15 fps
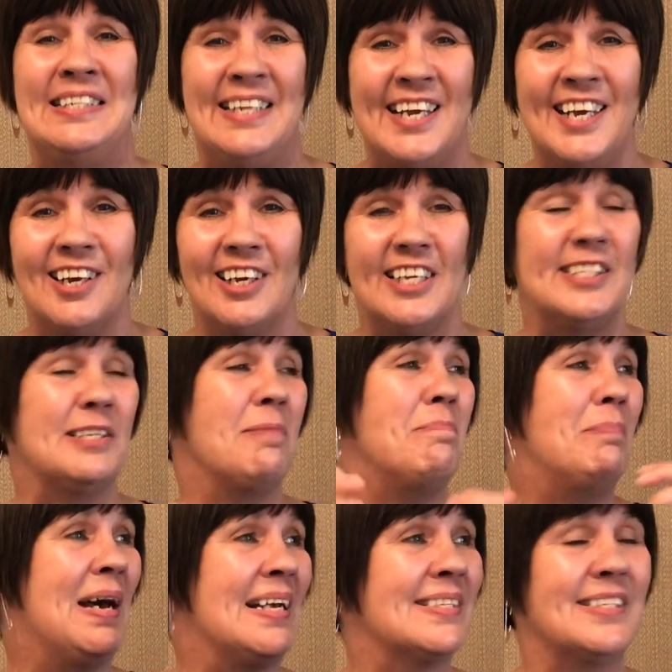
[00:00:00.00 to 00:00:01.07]
deal, it's a
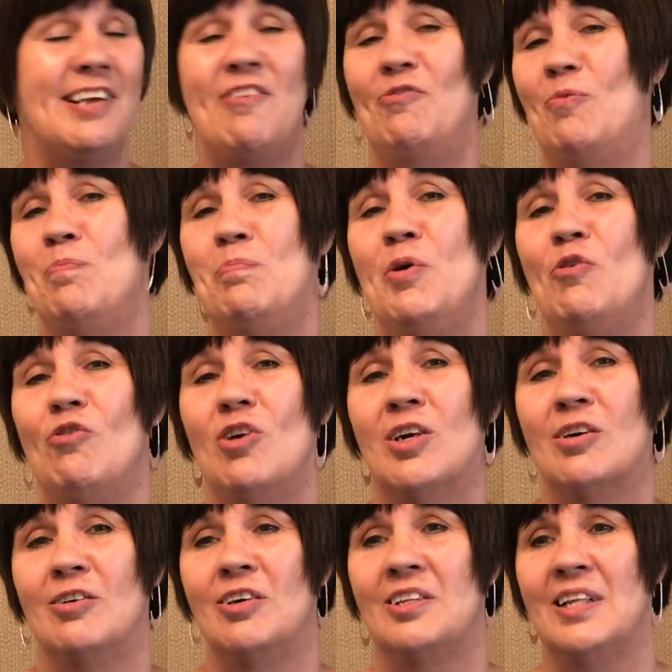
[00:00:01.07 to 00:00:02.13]
massive
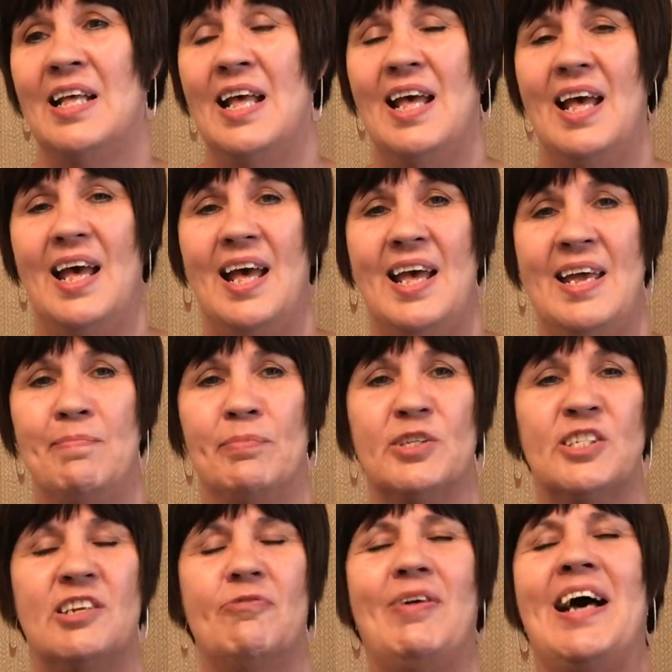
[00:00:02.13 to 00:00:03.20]
miracle. It
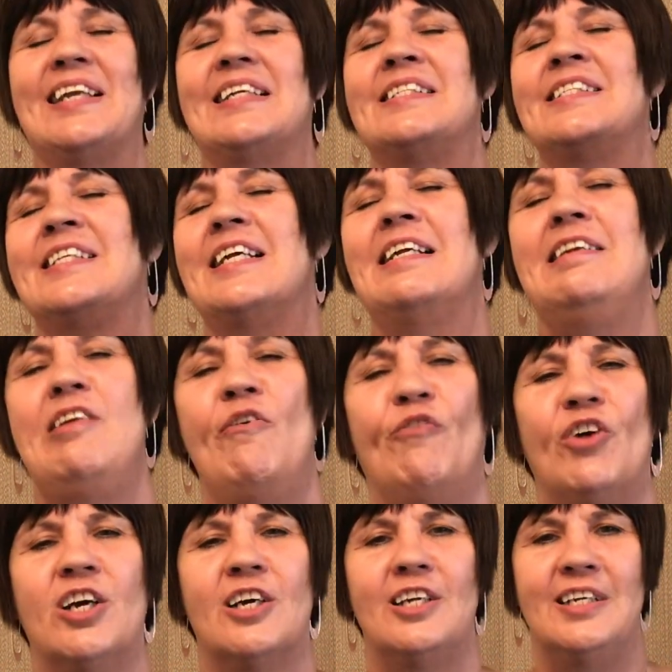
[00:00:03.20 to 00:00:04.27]
must have had a
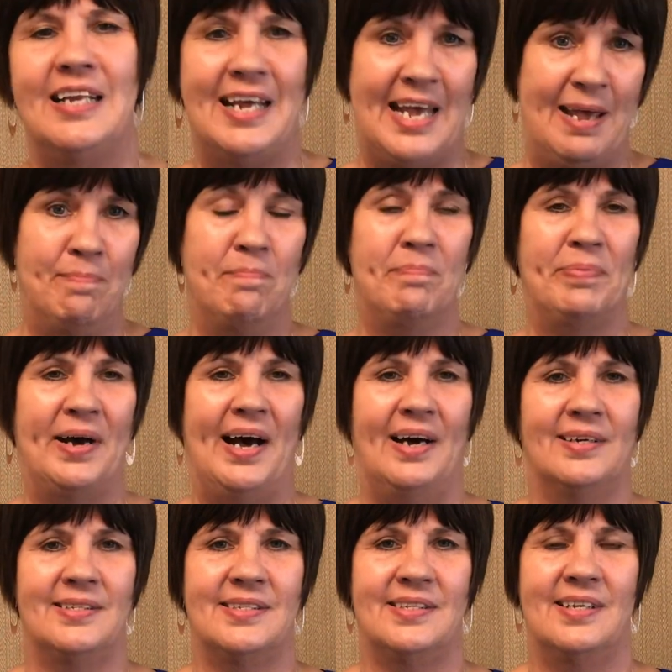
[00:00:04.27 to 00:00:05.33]
significant
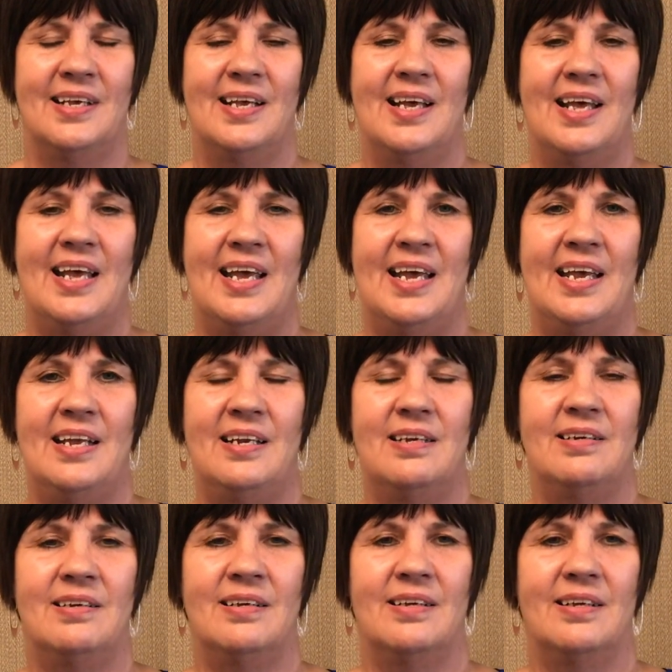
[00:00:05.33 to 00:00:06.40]
impact
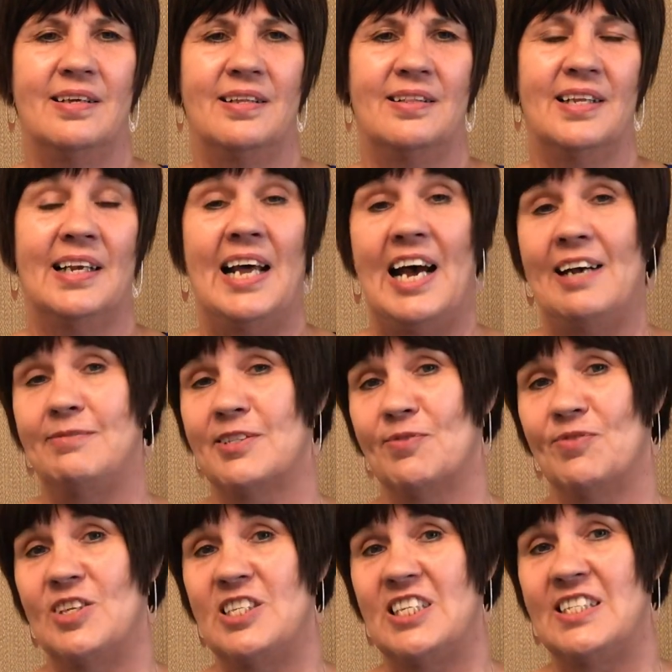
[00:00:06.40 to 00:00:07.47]
in the lives
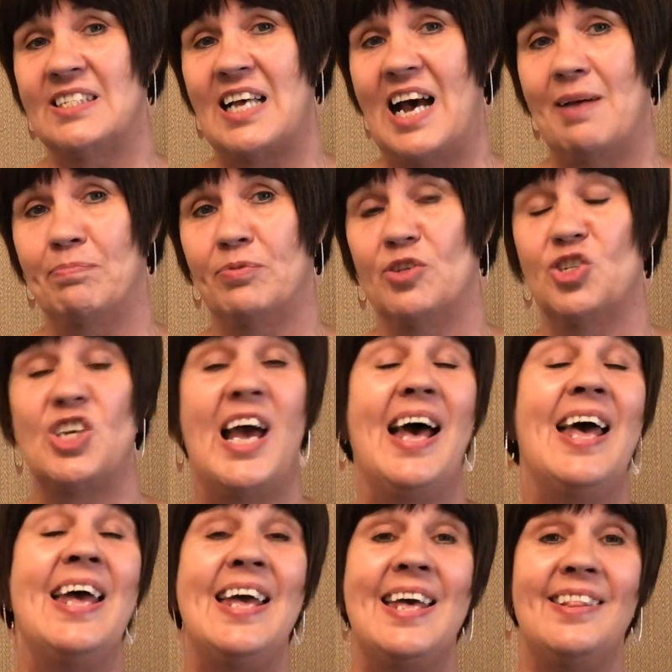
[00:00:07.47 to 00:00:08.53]
of the disciples,
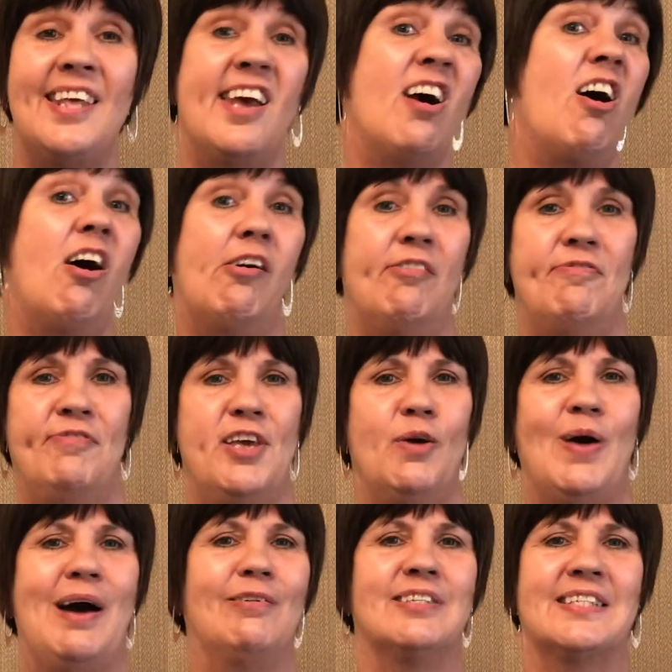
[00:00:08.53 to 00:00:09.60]
yet here they are a
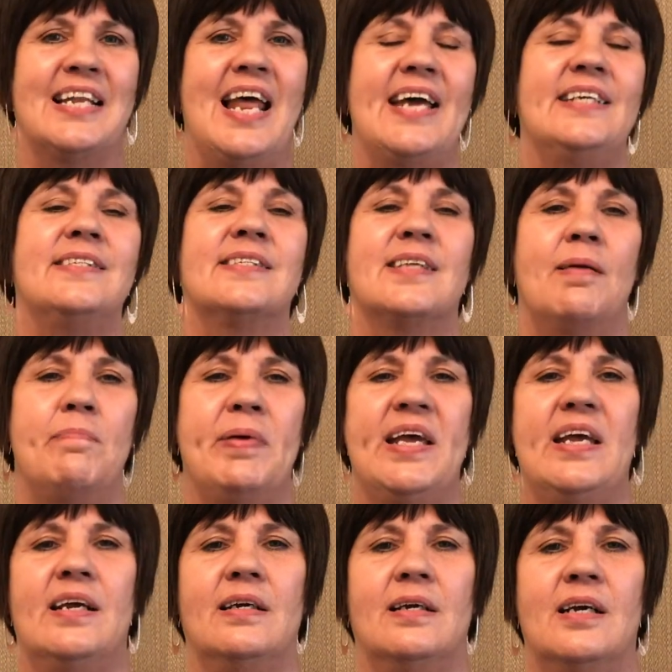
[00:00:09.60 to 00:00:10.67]
few hours later
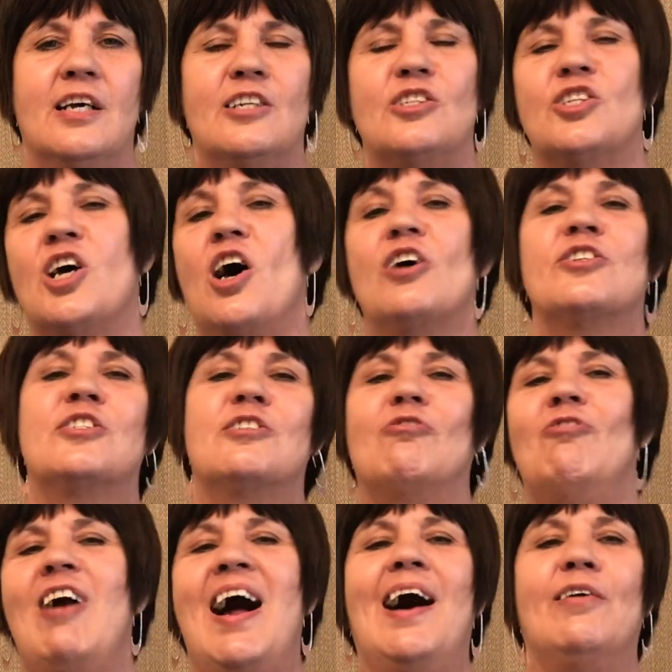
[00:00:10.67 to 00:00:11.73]
being tossed
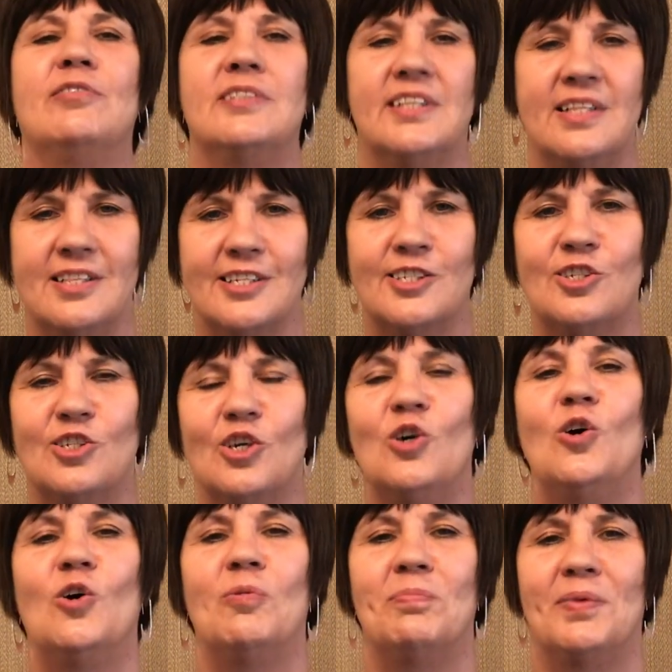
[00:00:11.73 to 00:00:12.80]
around in the
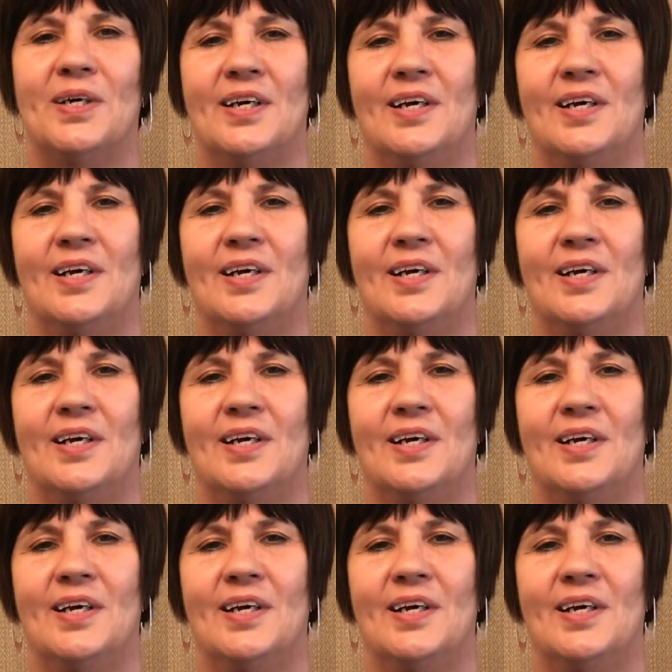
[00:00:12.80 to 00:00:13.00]
storm